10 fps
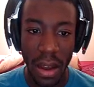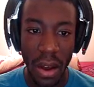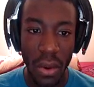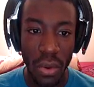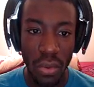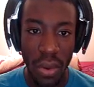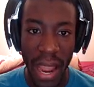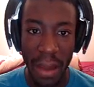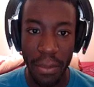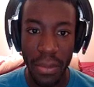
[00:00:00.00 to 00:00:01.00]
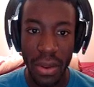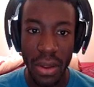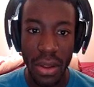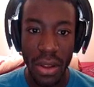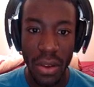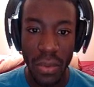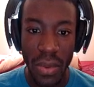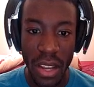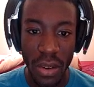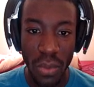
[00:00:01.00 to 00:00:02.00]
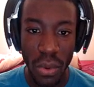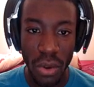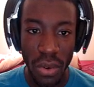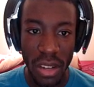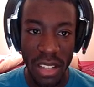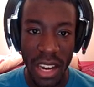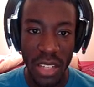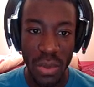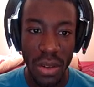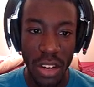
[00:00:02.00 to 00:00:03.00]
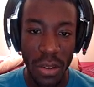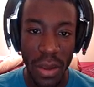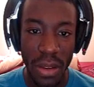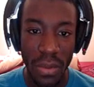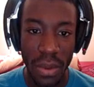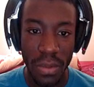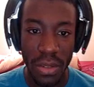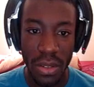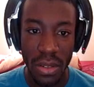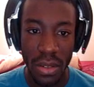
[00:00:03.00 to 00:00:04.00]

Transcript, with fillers: Oh, crap. We could have rolled across that as Wheel Kirby. Whoops.